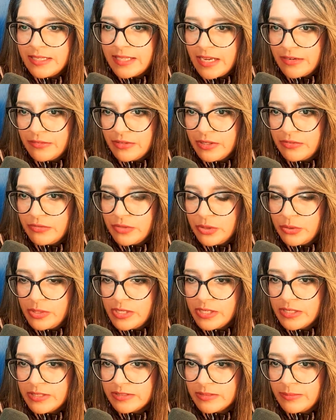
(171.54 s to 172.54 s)
every few
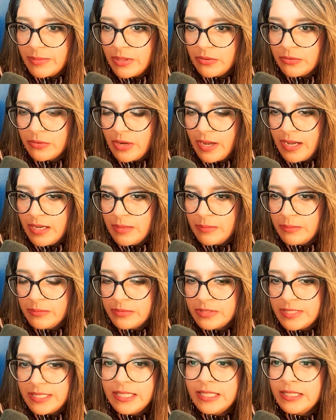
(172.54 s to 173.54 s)
years about
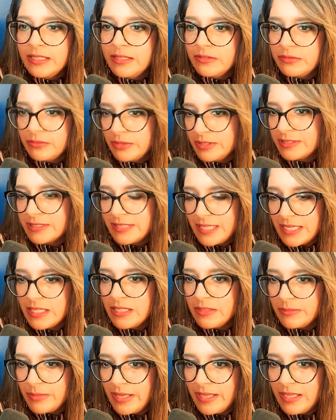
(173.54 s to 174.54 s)
teen
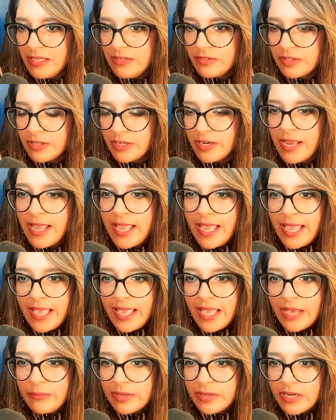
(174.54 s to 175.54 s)
risk-taking behavior.
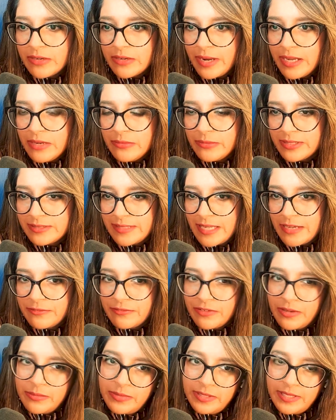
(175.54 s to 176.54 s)
And what I read was that
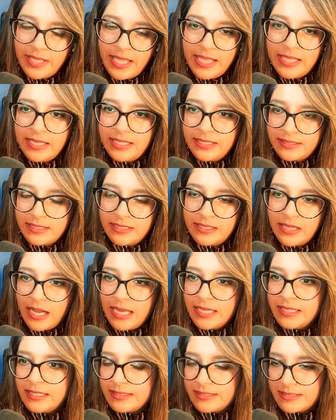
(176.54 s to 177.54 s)
from the 80s and
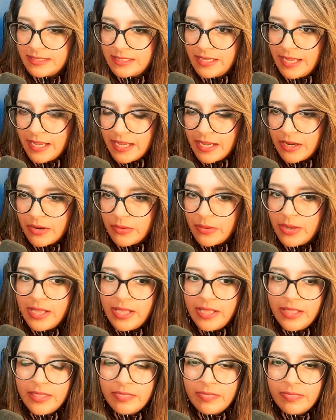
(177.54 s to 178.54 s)
90s to now,
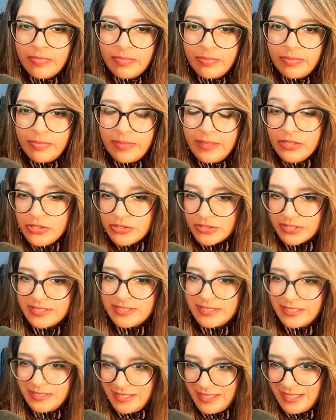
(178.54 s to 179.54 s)

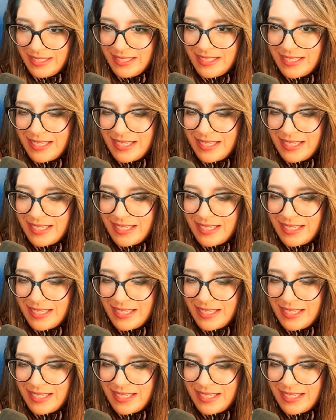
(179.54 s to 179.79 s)
interestingly,